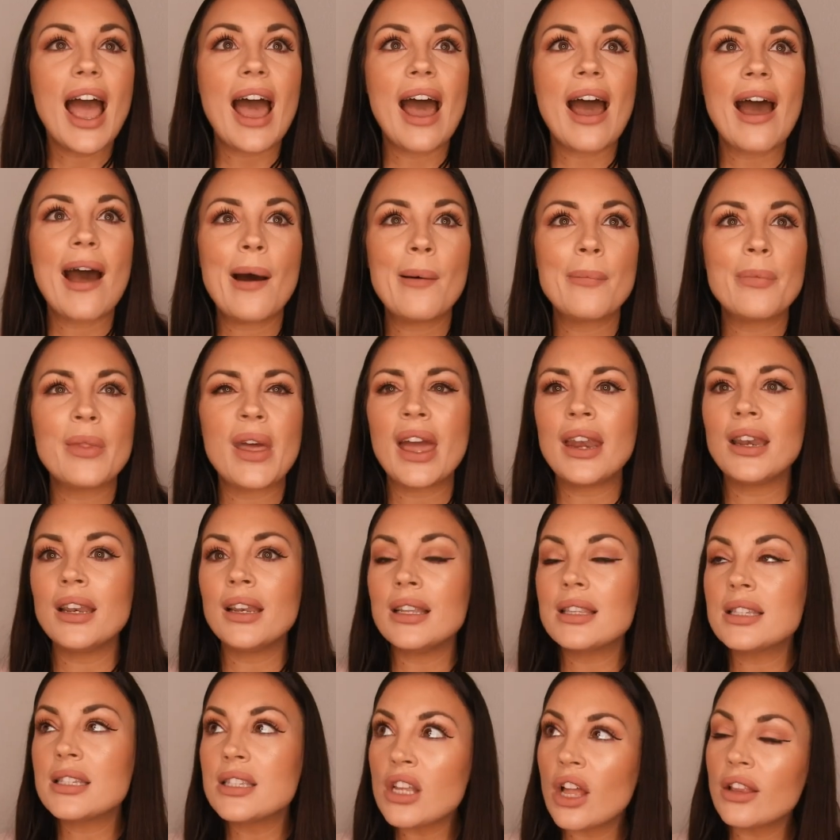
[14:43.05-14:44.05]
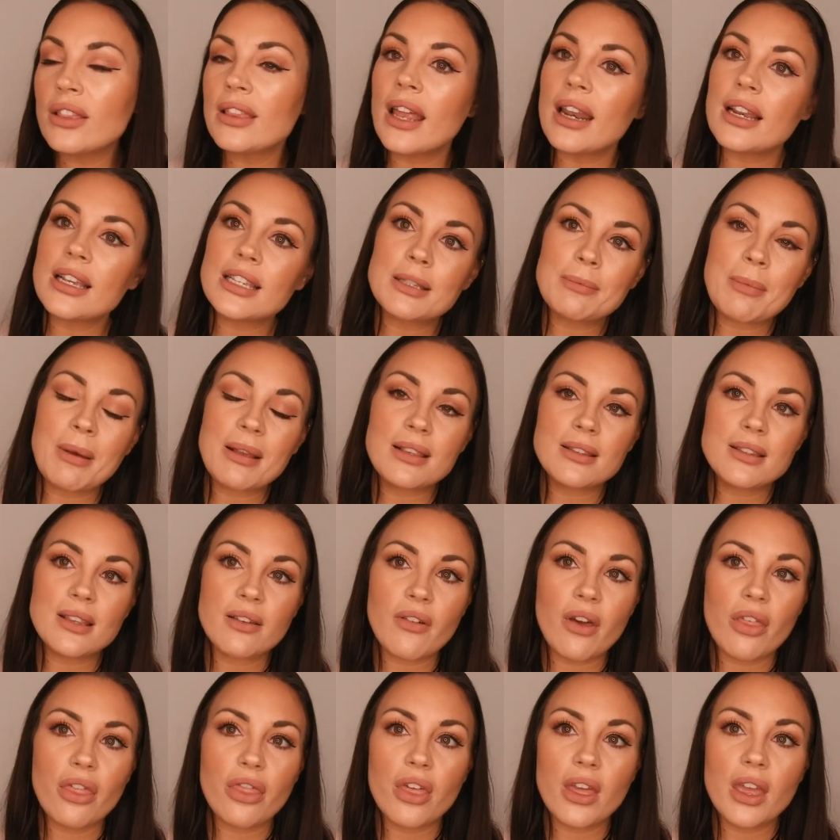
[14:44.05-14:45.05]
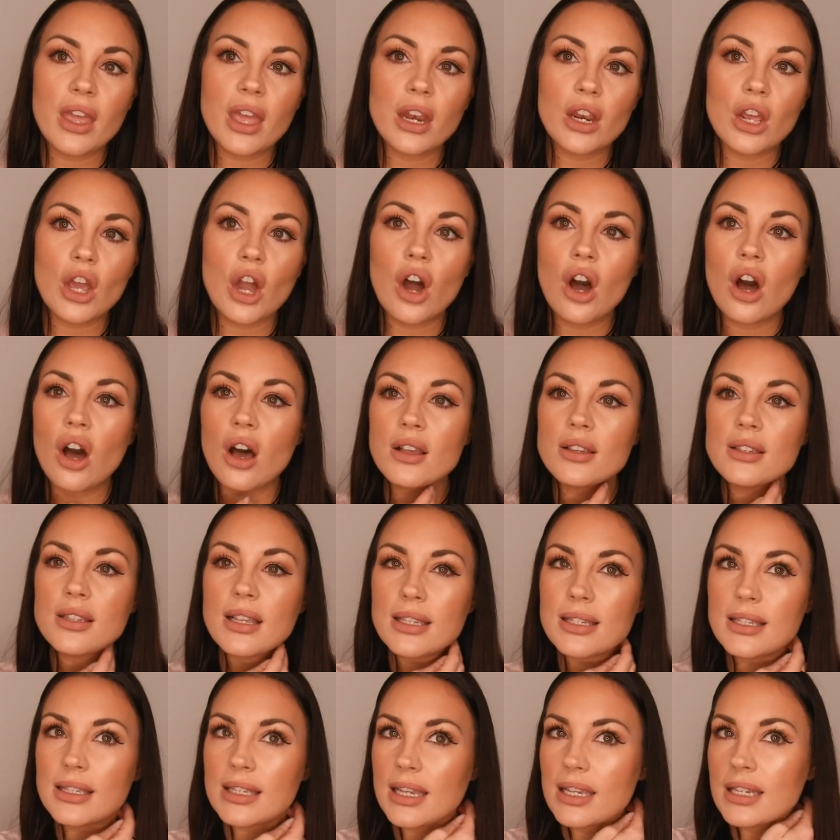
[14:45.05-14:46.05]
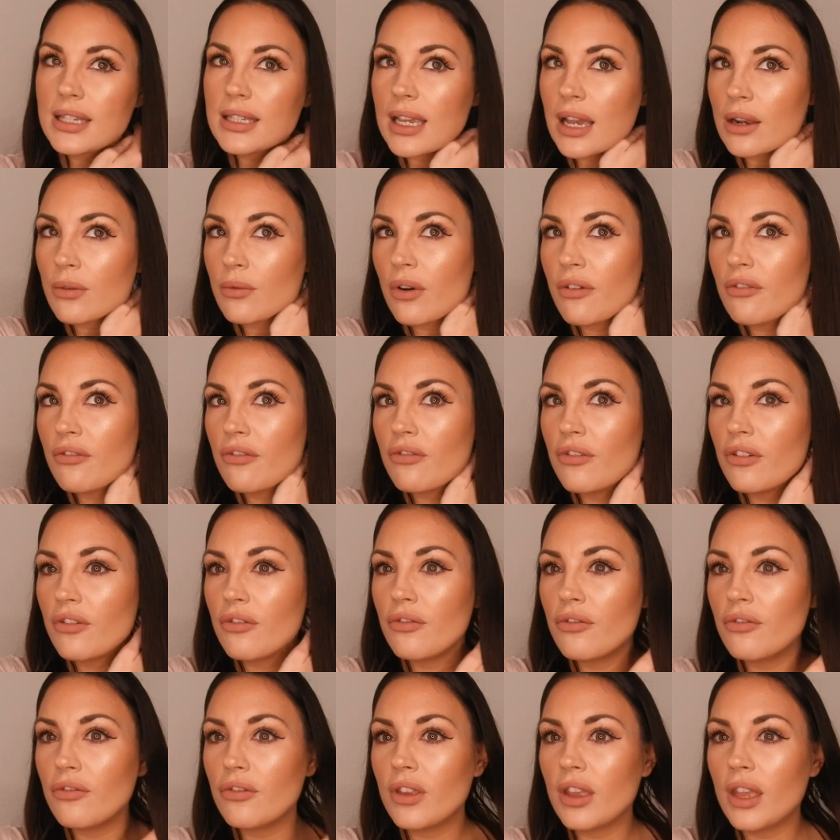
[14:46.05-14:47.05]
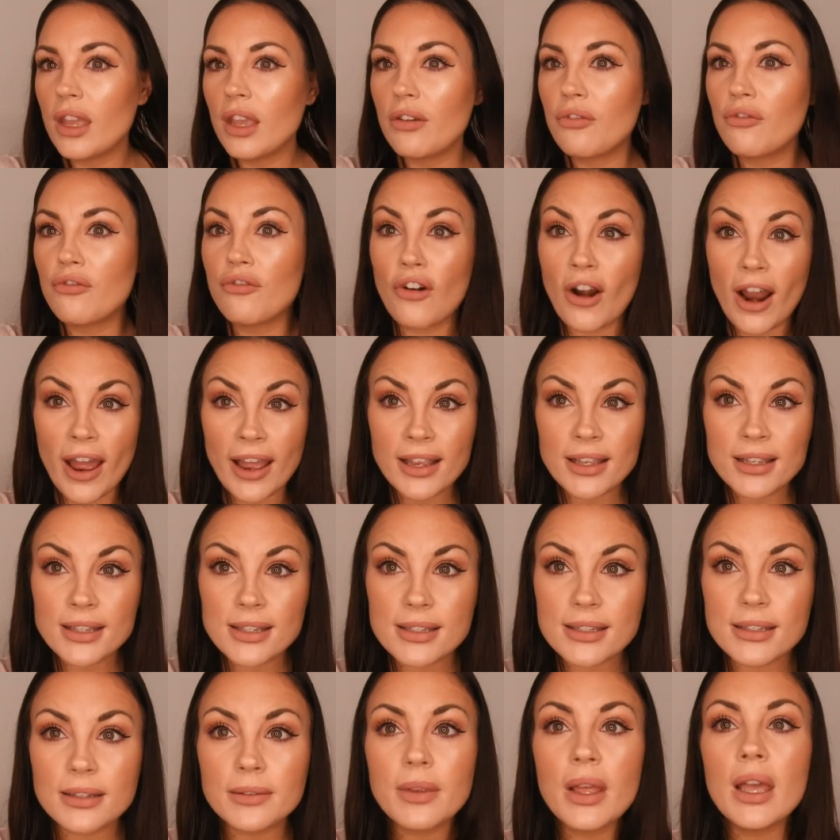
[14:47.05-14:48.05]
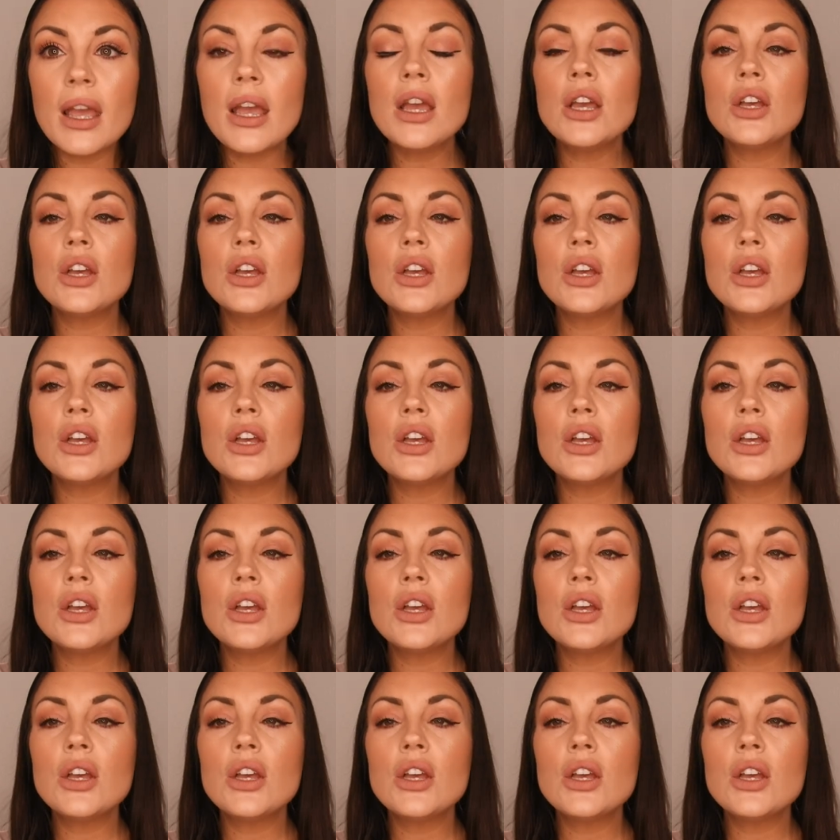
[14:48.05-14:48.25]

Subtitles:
And it's not that expensive. I think it costs 650 francs.